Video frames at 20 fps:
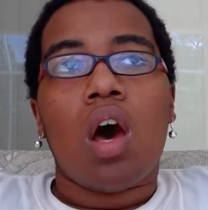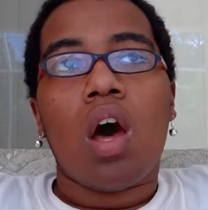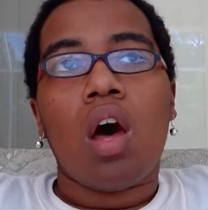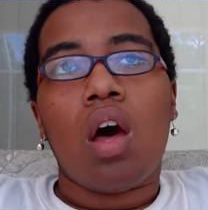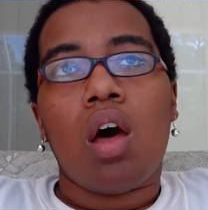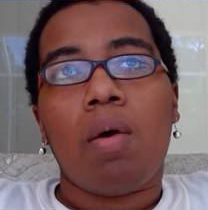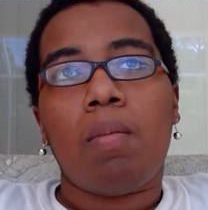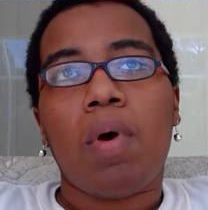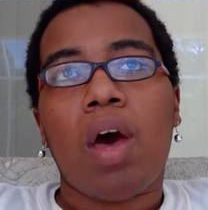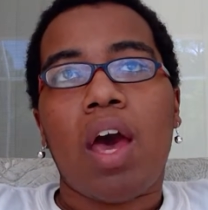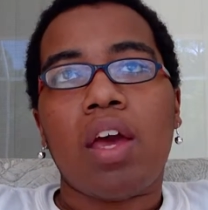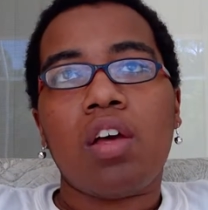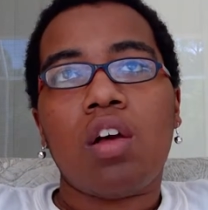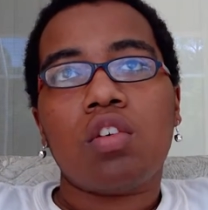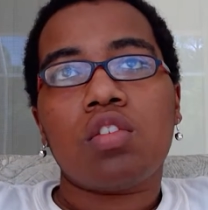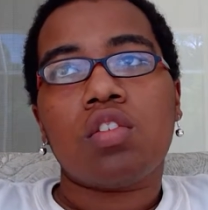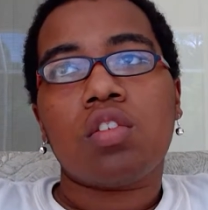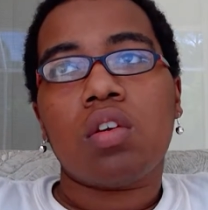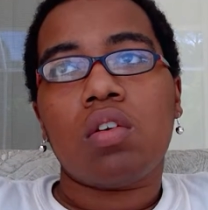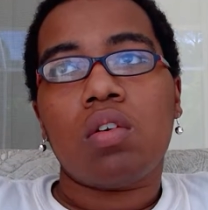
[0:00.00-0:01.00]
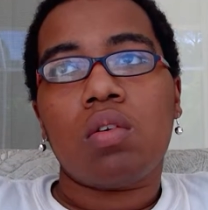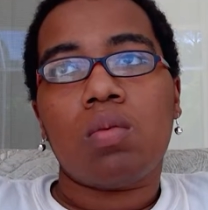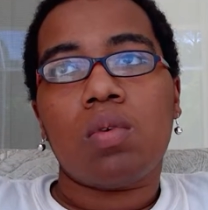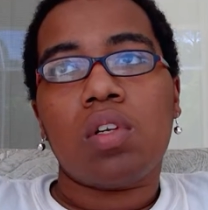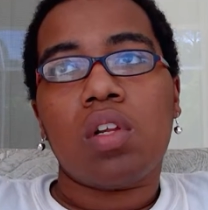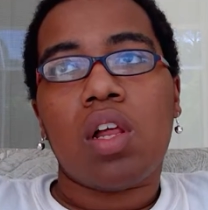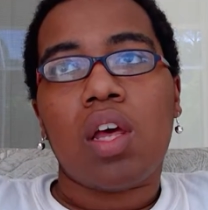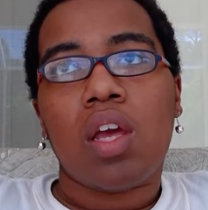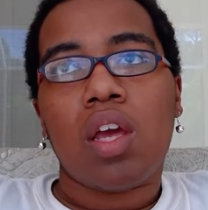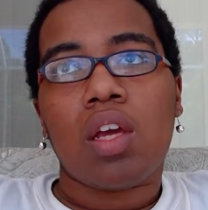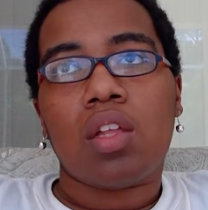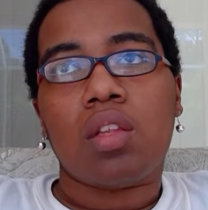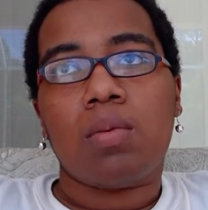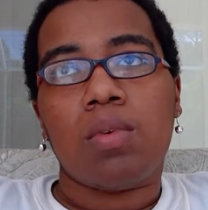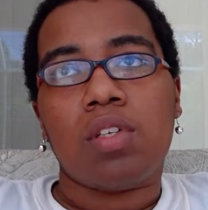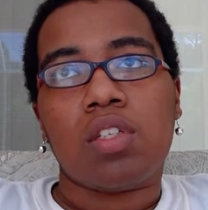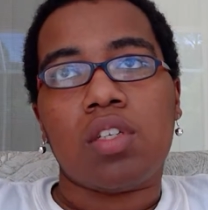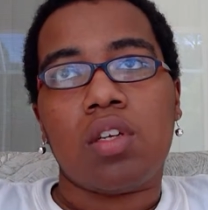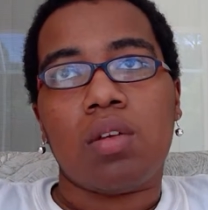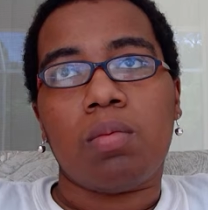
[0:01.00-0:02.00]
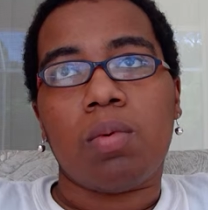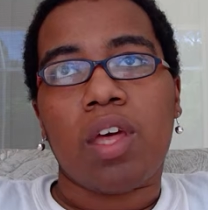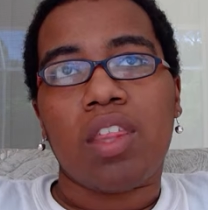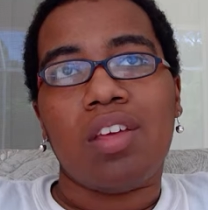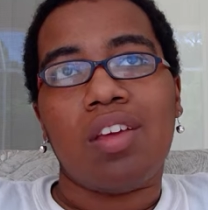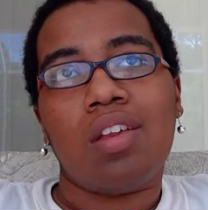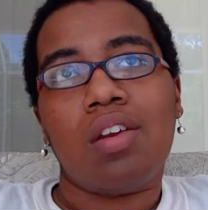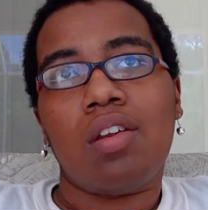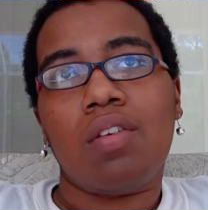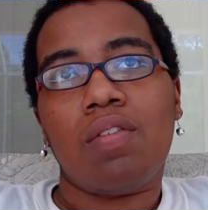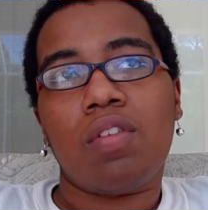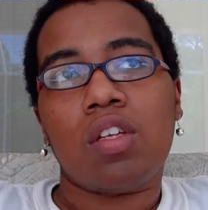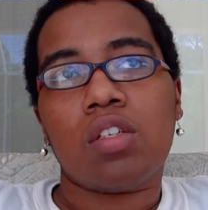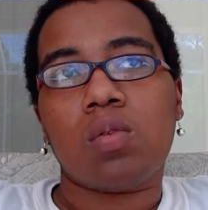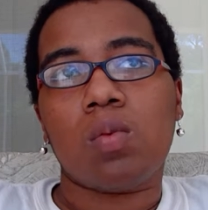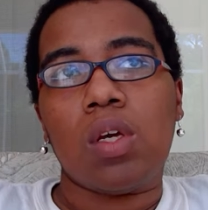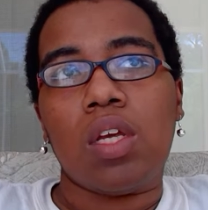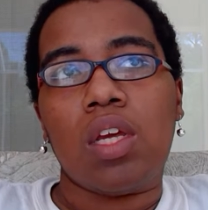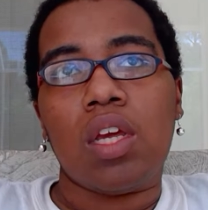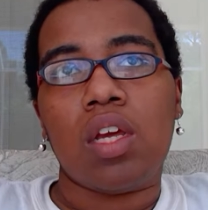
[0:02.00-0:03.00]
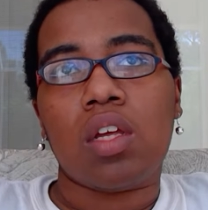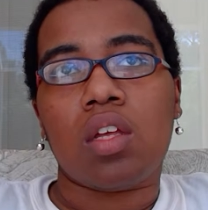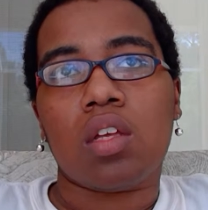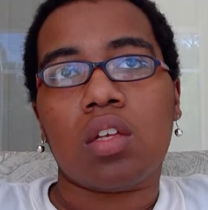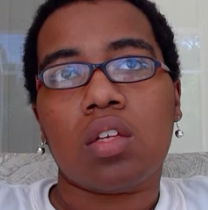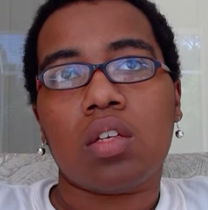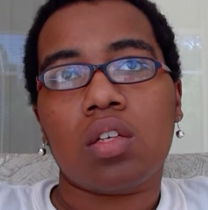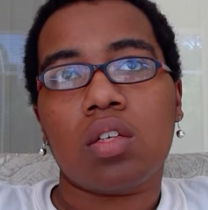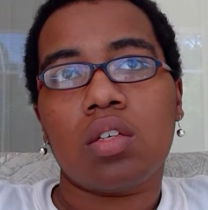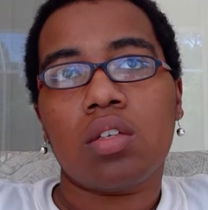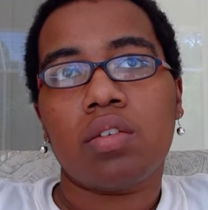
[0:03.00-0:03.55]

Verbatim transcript: Um, I also would like, let me see, by the end of this week,